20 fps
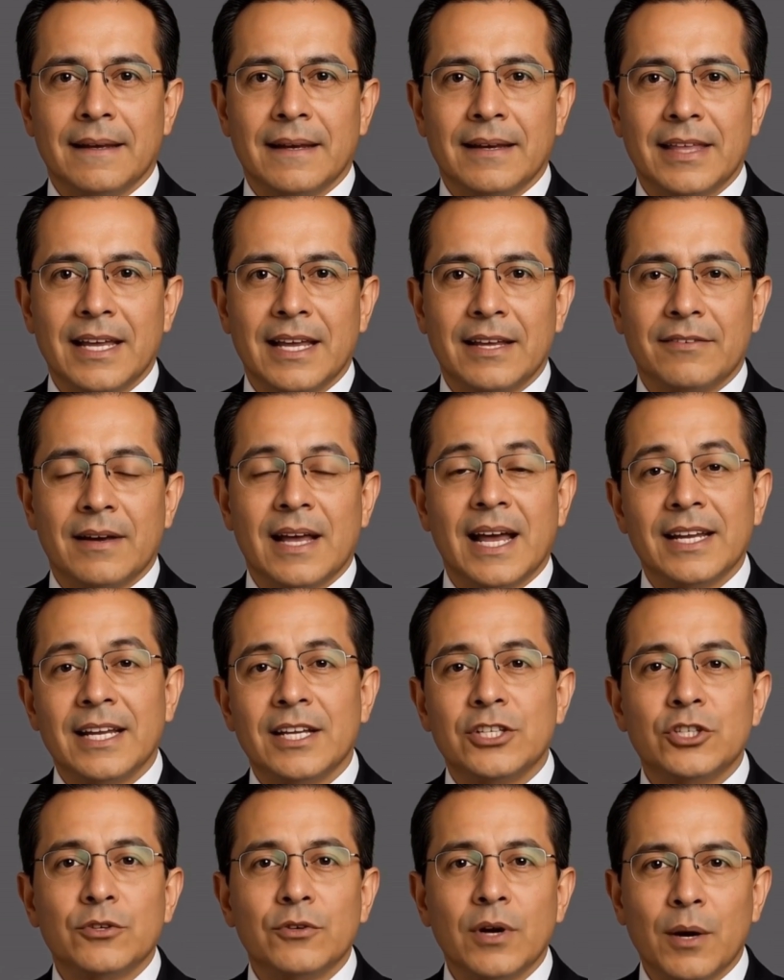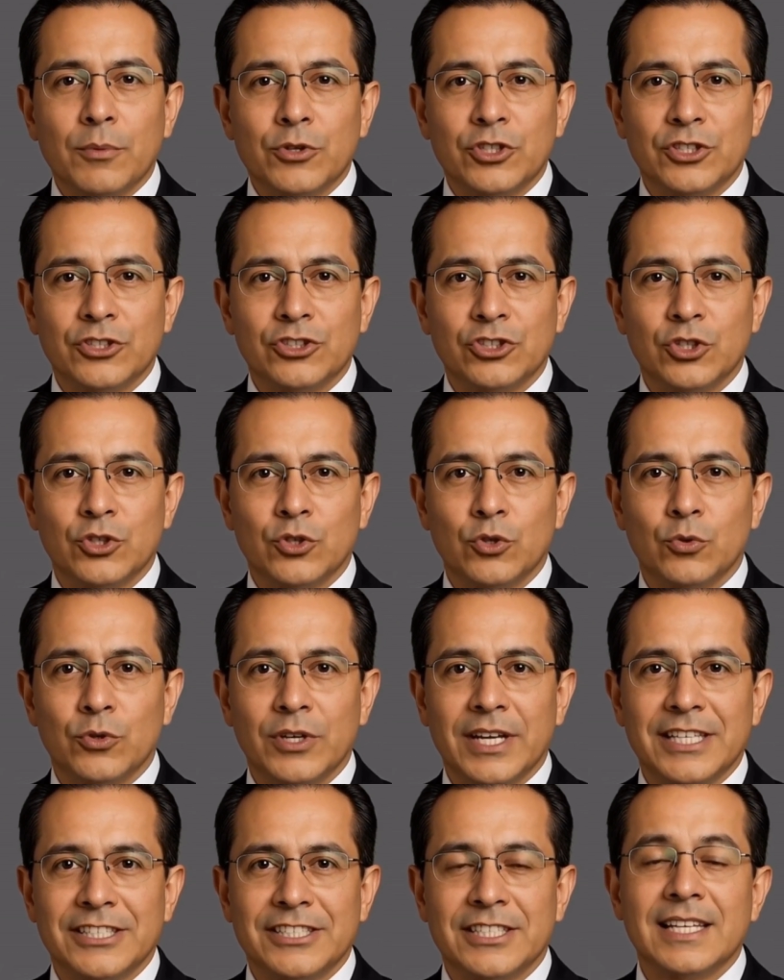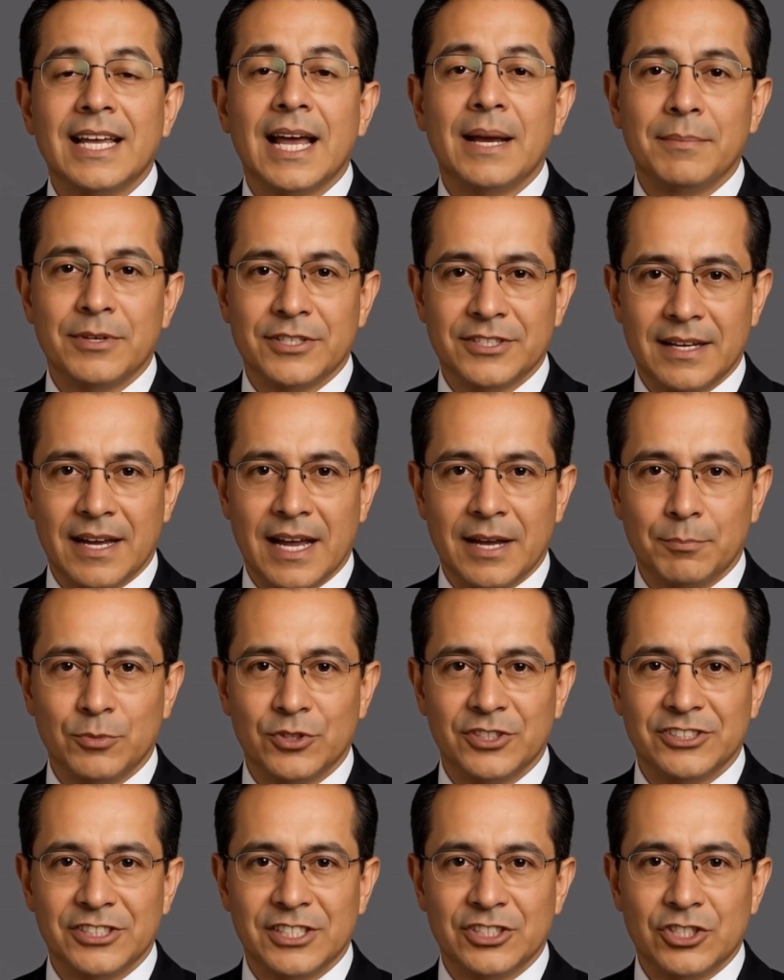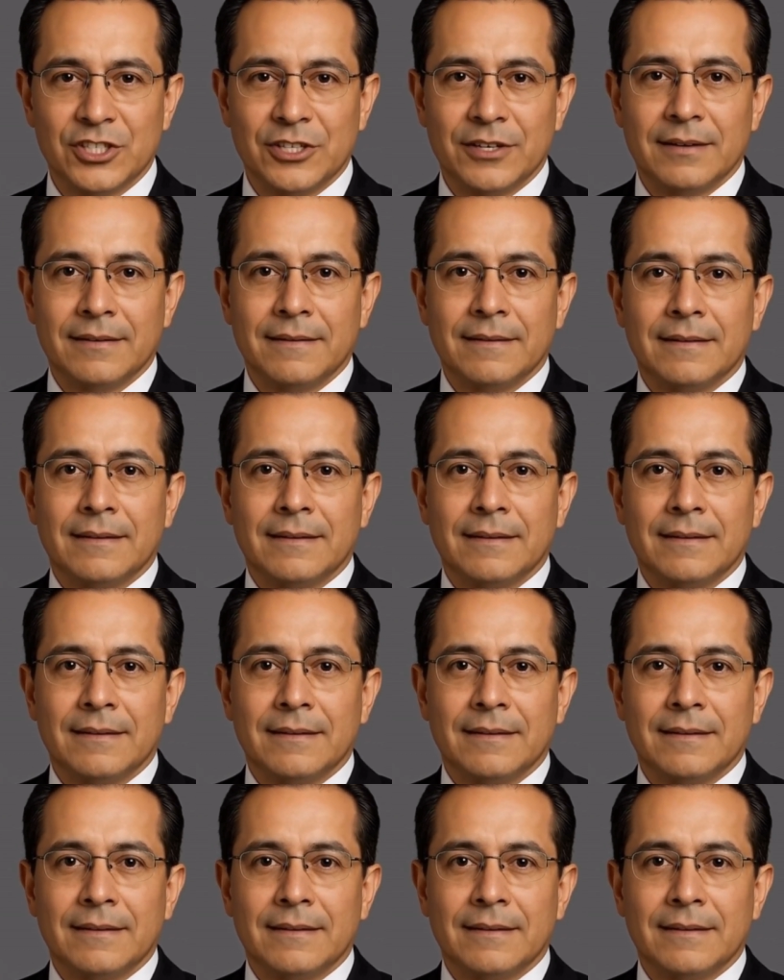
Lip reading: The advantage of option 2 is depth and precision.